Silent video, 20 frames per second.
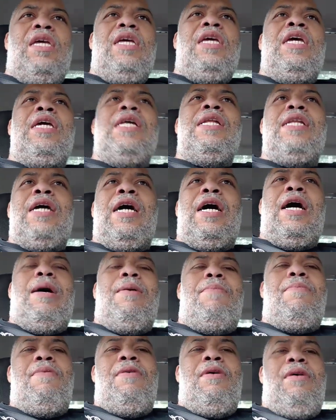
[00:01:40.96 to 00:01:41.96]
And
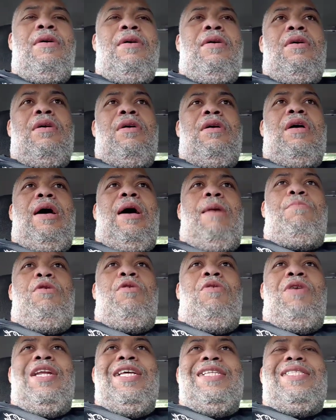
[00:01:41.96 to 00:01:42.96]
um, I'm
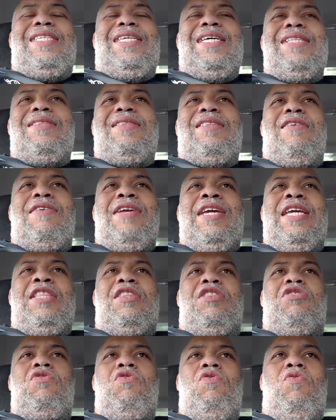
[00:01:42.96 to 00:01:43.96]
doing a
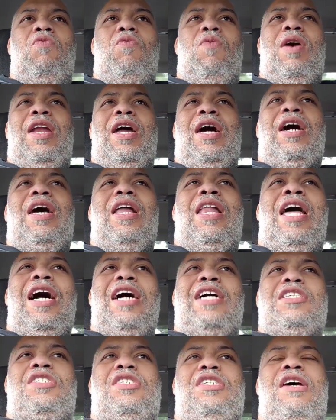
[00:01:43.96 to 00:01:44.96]
10.30 through 1
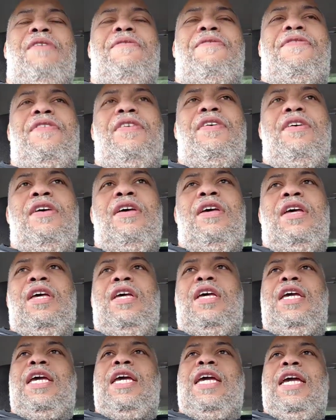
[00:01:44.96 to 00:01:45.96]
o'clock shift.
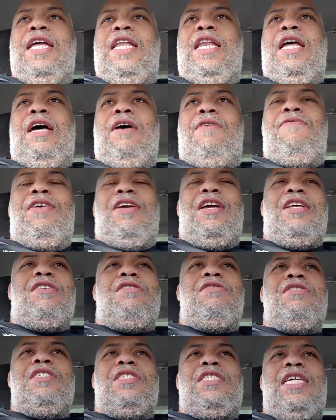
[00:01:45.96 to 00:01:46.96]
And uh, we just
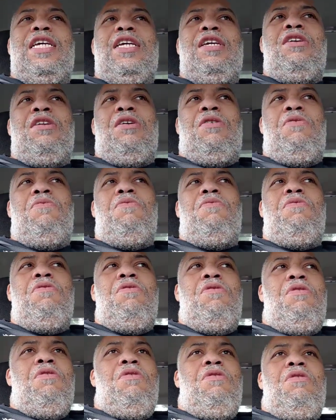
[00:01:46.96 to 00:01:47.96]
going to see, you know,
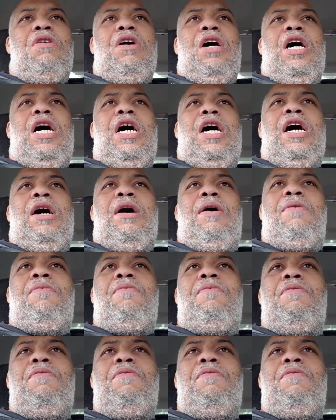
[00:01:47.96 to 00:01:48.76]
uh,